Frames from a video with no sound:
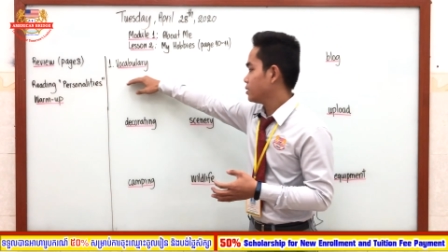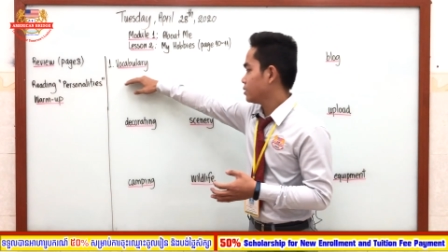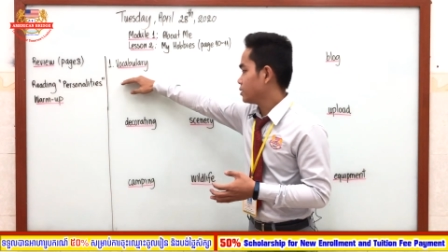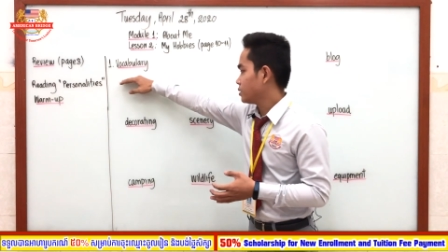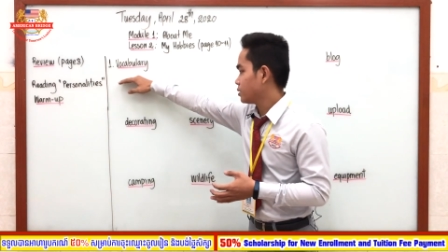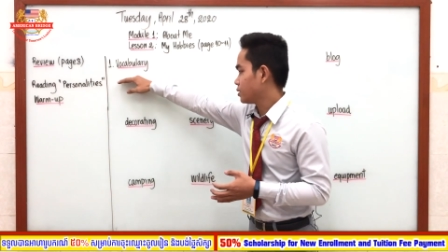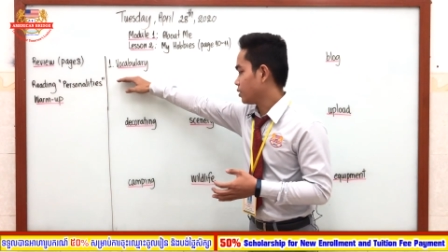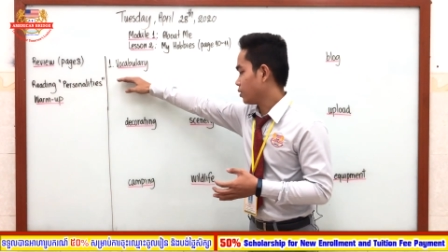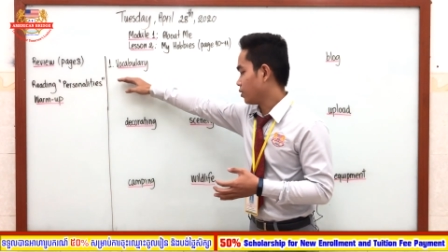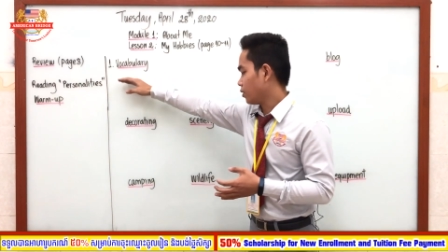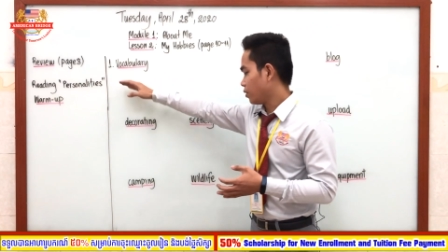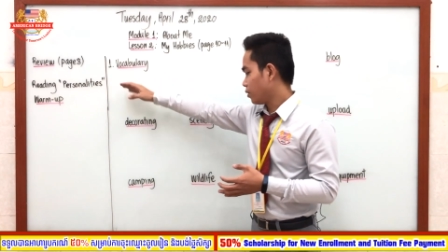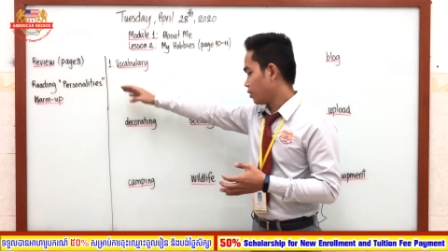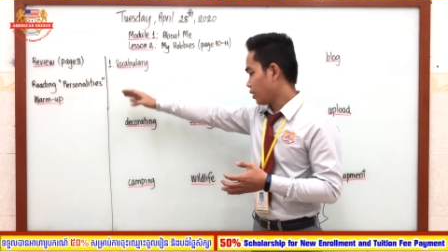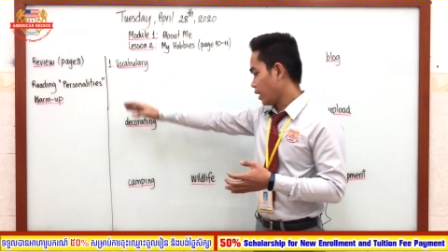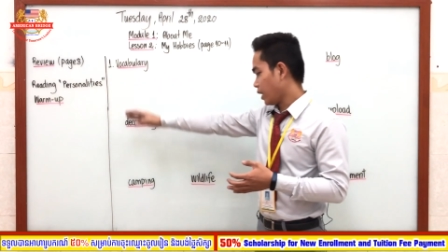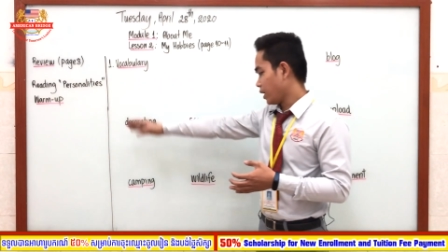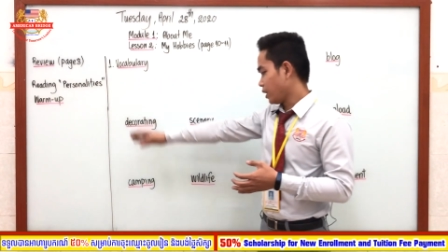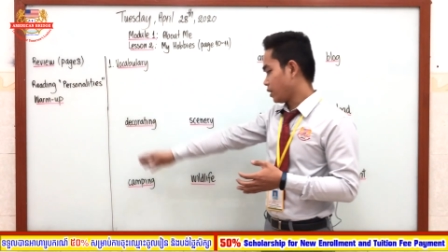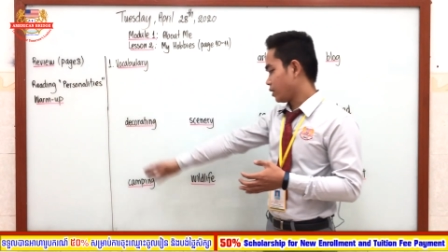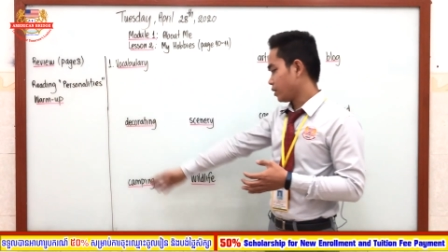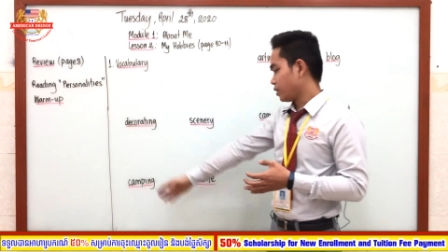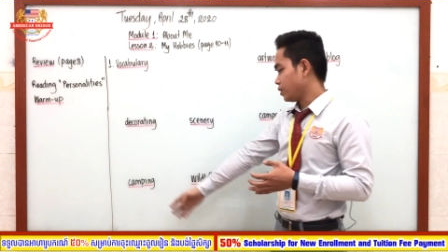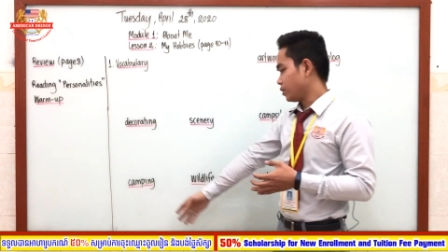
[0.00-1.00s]
So
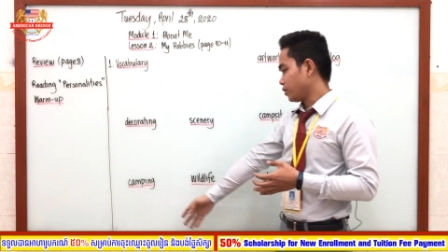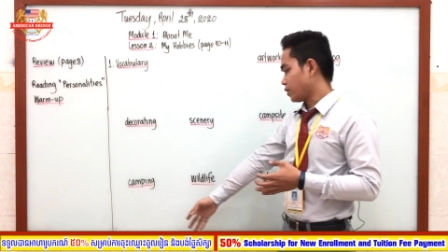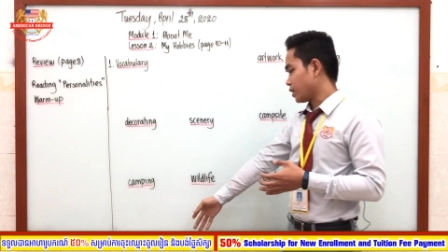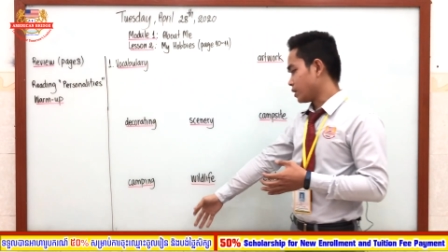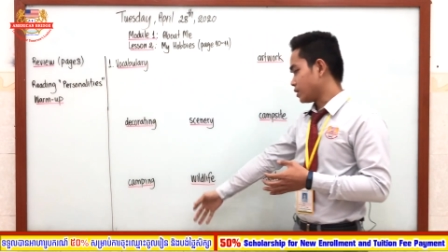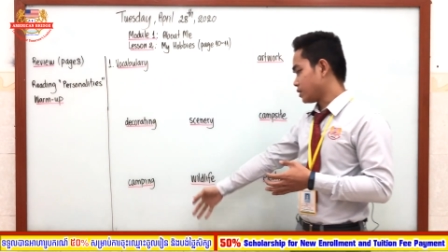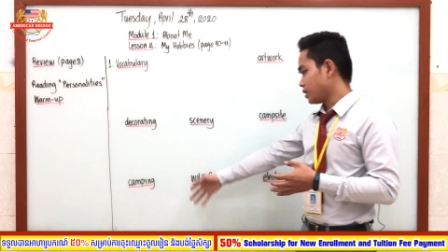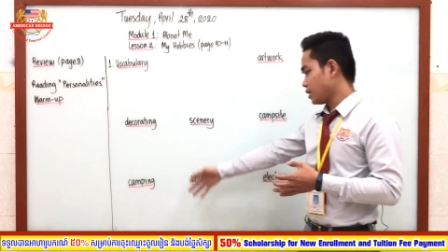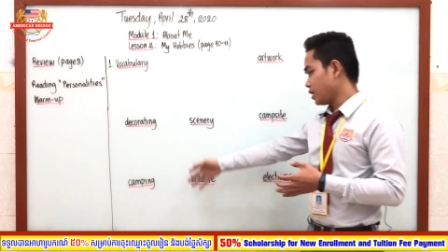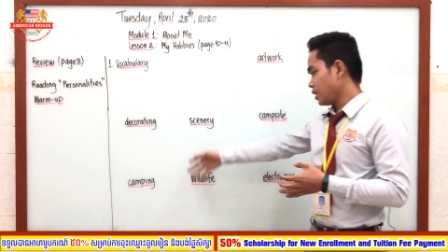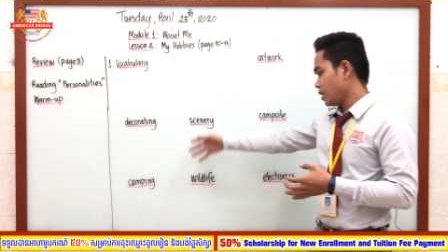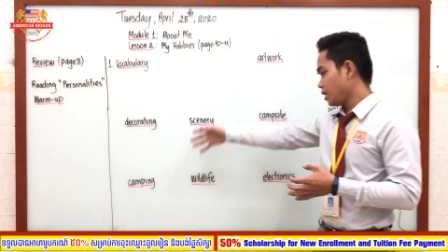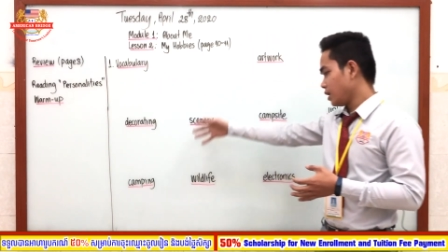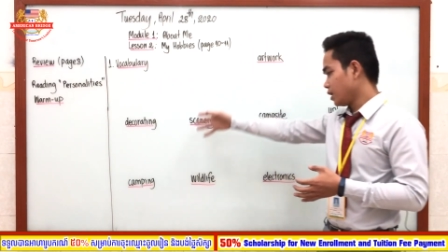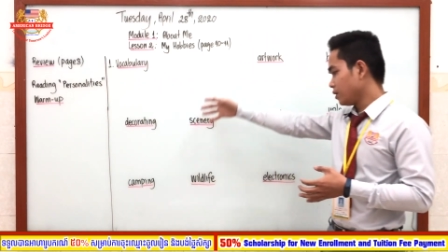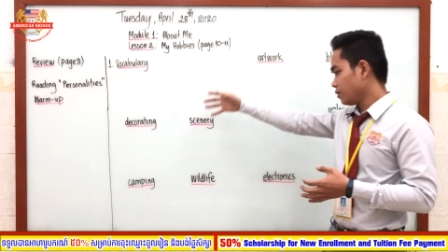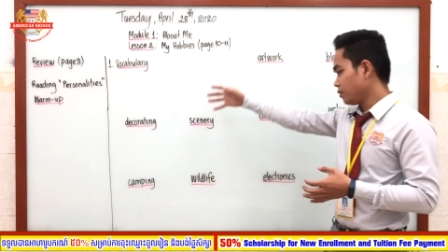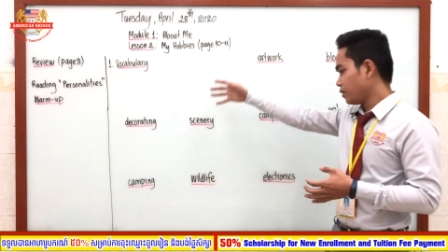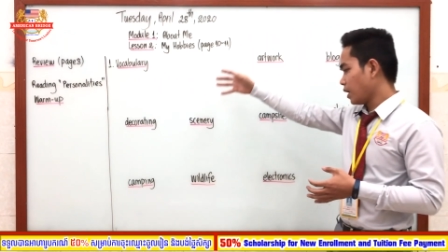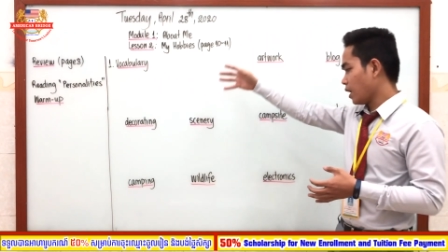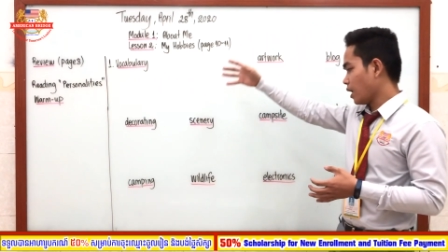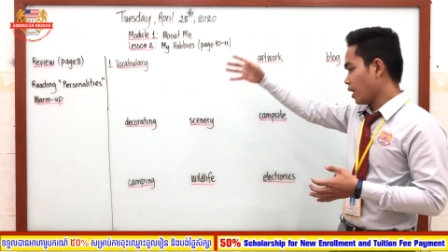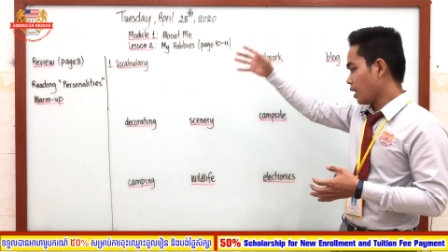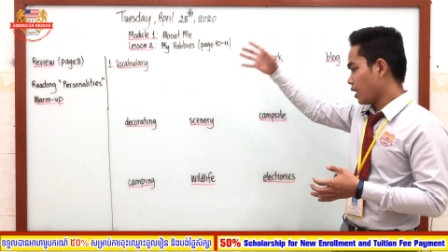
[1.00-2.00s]
like you can see here,
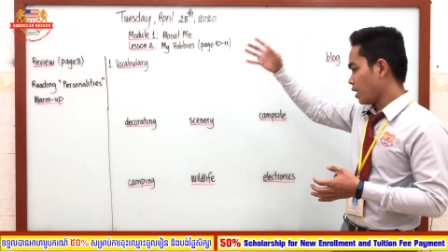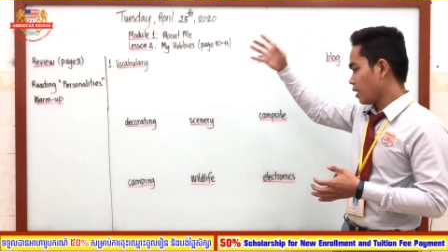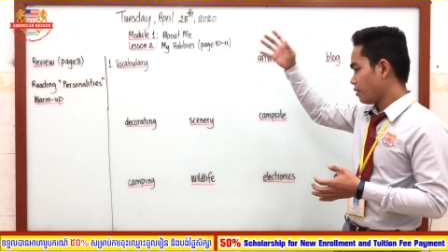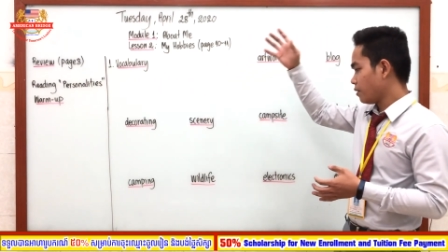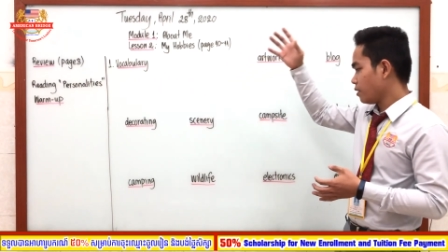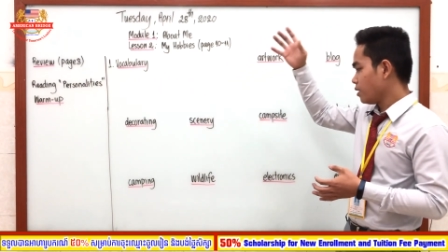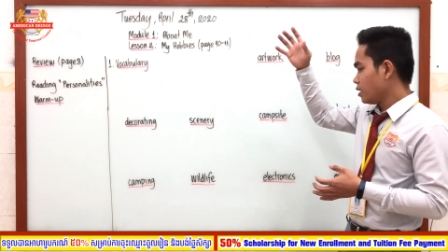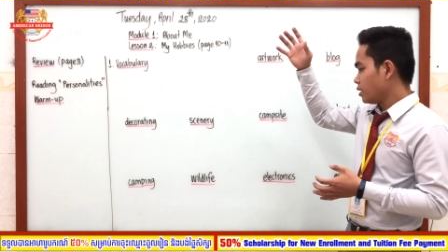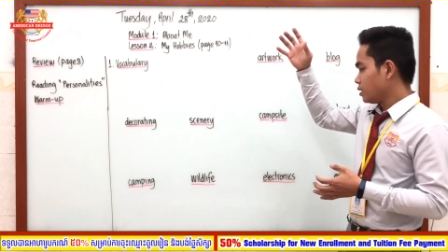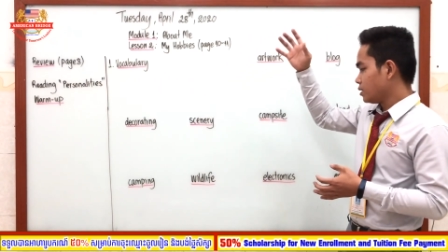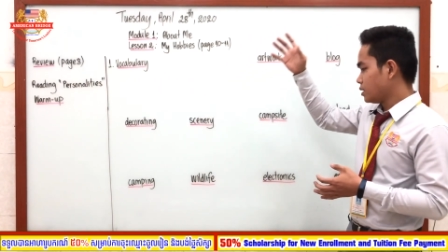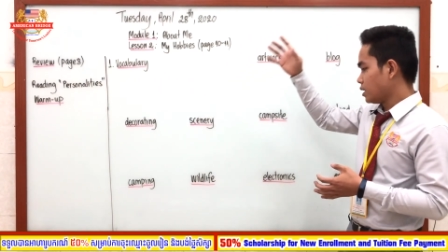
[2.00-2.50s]
there are